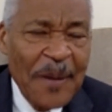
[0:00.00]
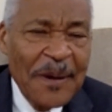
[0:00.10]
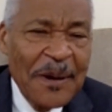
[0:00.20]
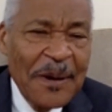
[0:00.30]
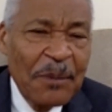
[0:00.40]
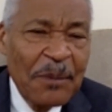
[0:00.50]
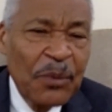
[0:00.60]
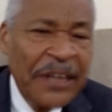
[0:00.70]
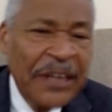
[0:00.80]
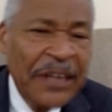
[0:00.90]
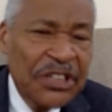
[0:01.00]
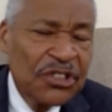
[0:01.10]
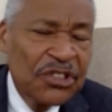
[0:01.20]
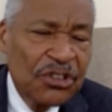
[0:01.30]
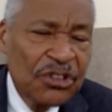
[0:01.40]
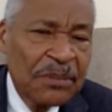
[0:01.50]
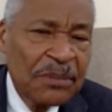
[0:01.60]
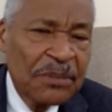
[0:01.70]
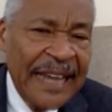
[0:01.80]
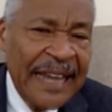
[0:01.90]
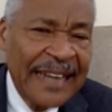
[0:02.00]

But when Jesus comes in,